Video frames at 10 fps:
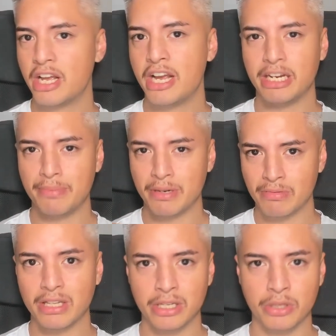It'd be
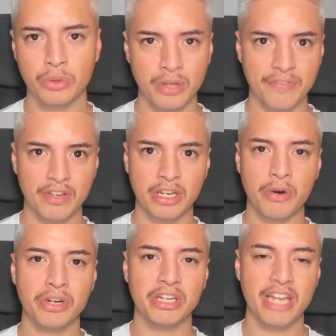really cool if you go
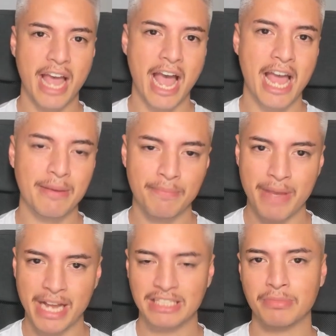in and
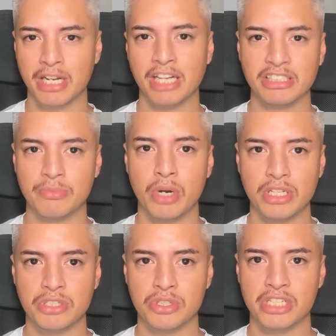make some custom ones
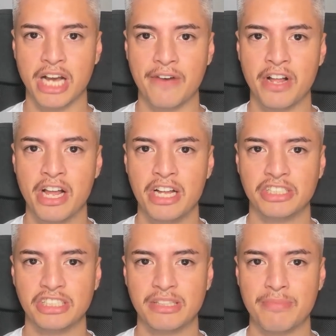yourself
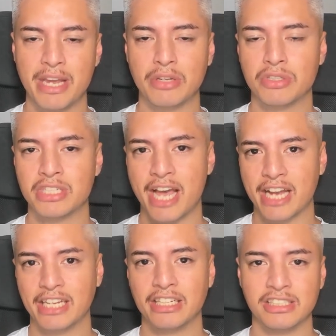just to make your
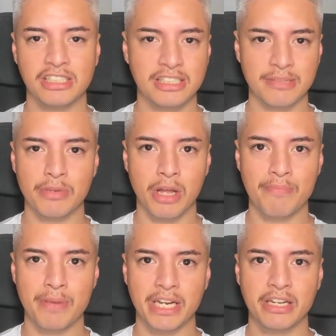tagging system a lot
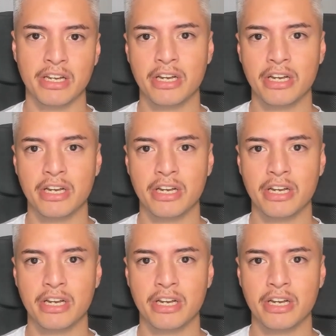better.